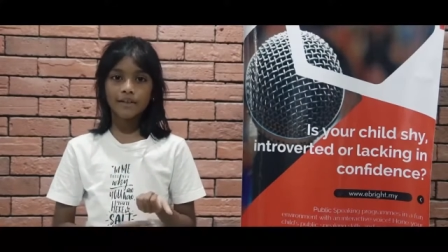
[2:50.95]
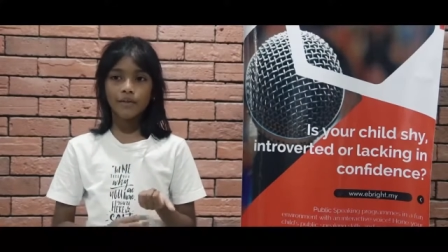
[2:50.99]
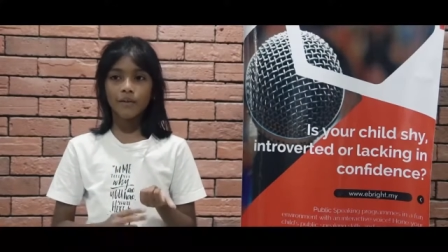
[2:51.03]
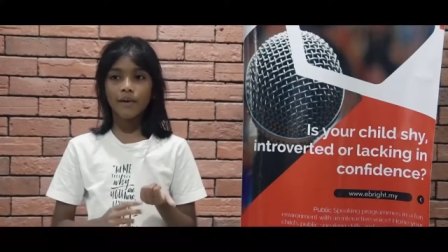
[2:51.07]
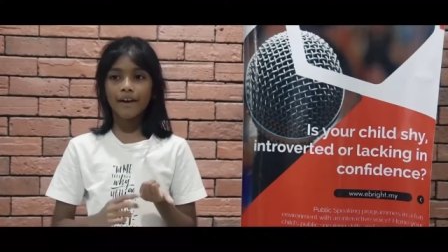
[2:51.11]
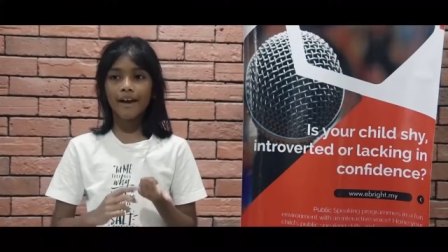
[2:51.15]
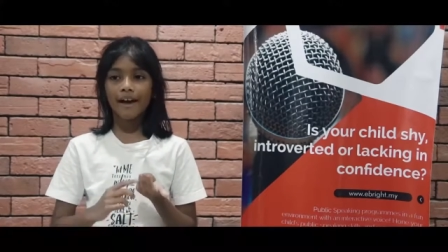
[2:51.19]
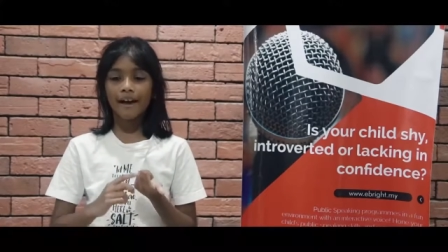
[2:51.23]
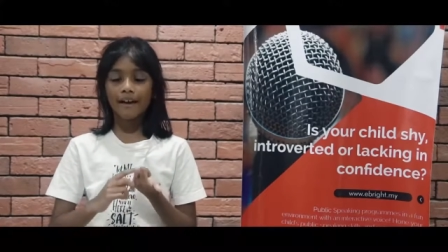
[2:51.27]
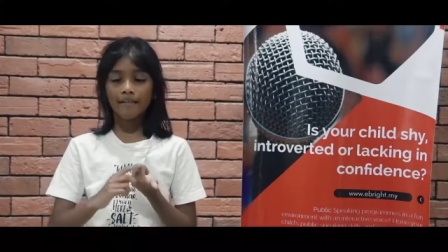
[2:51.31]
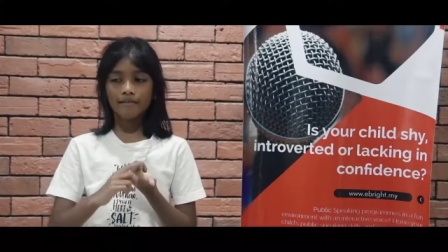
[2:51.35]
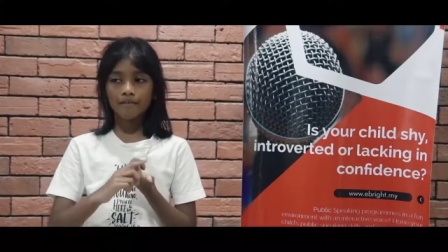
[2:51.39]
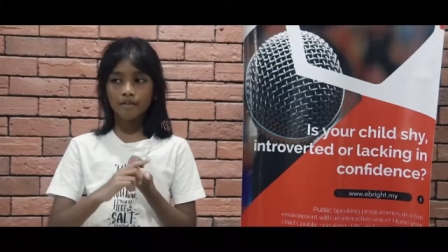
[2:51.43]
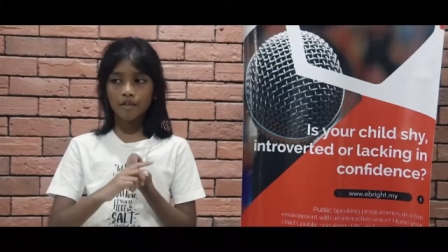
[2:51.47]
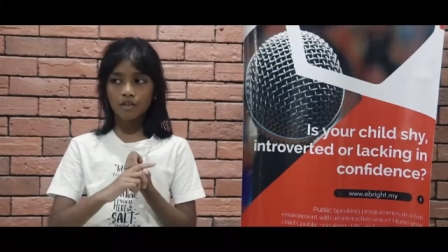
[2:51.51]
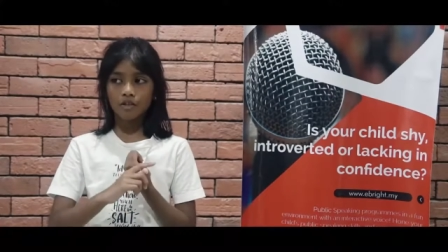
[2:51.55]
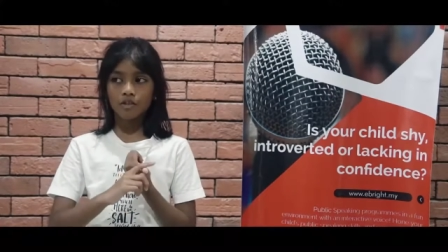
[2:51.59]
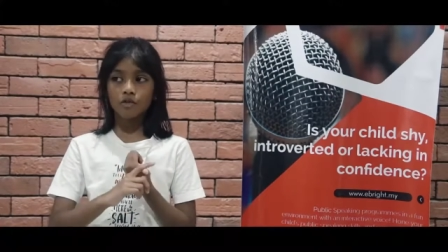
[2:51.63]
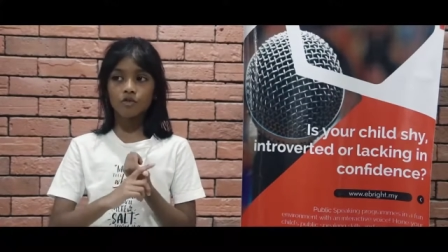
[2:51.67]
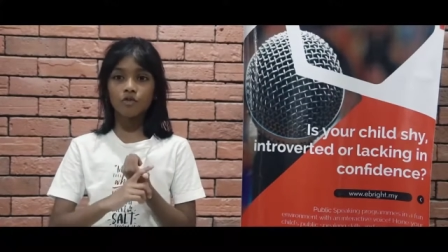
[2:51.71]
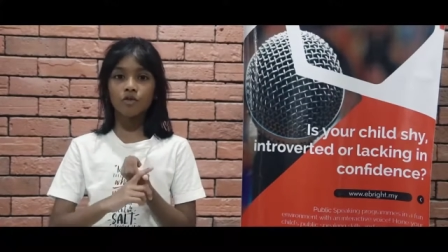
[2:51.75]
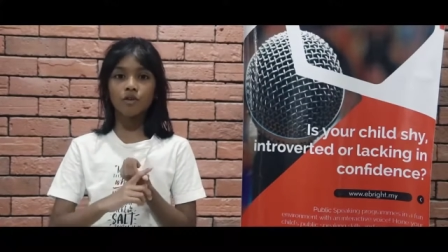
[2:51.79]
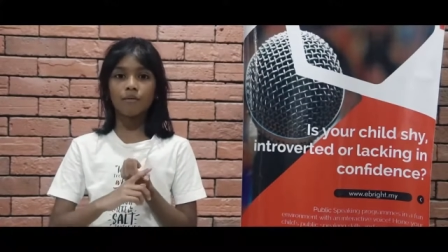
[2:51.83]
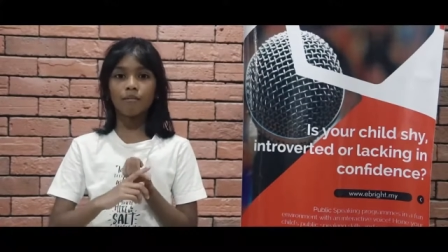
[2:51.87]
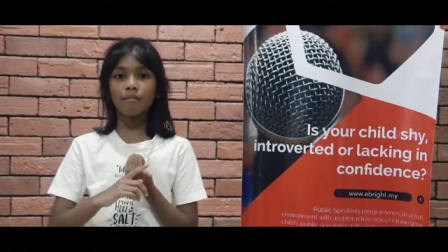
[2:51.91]
you have to
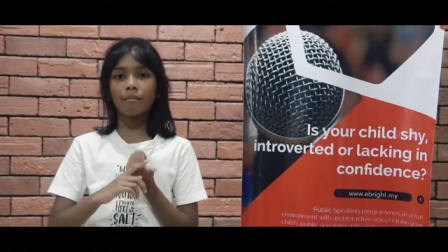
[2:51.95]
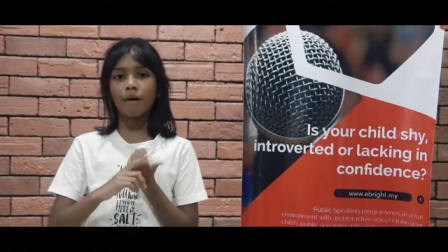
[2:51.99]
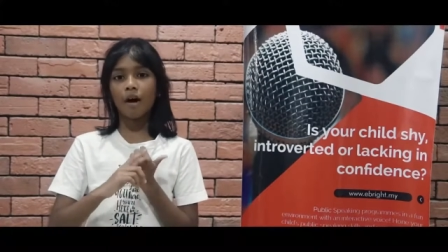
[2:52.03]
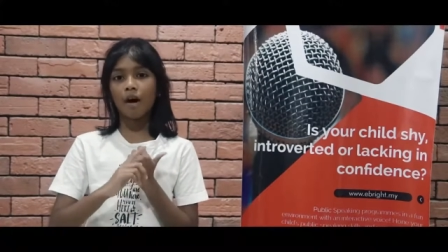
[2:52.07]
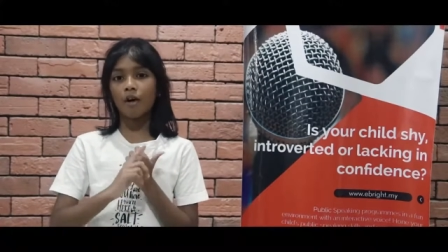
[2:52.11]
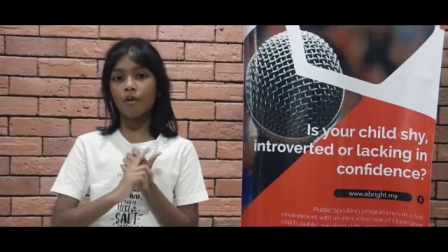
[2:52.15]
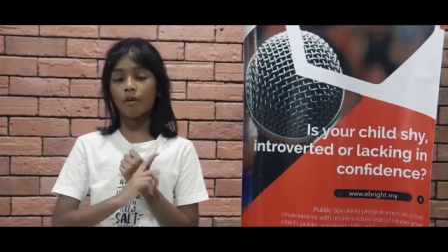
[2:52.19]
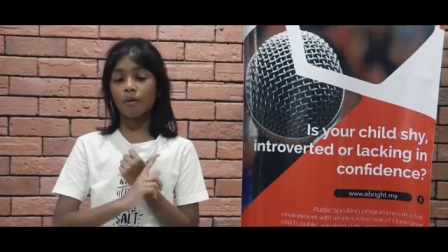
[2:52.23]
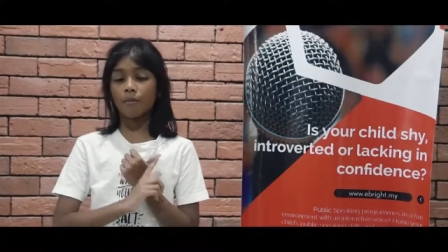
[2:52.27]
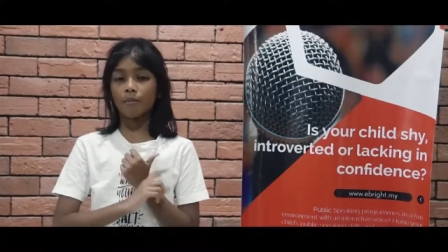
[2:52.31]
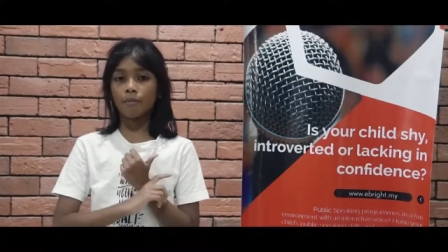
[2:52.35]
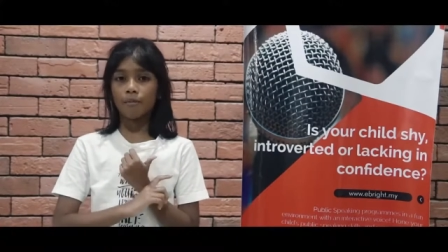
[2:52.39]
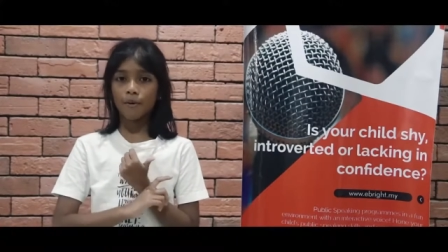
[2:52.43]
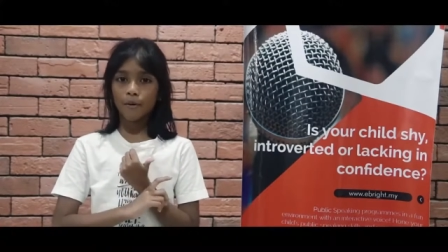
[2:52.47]
do a power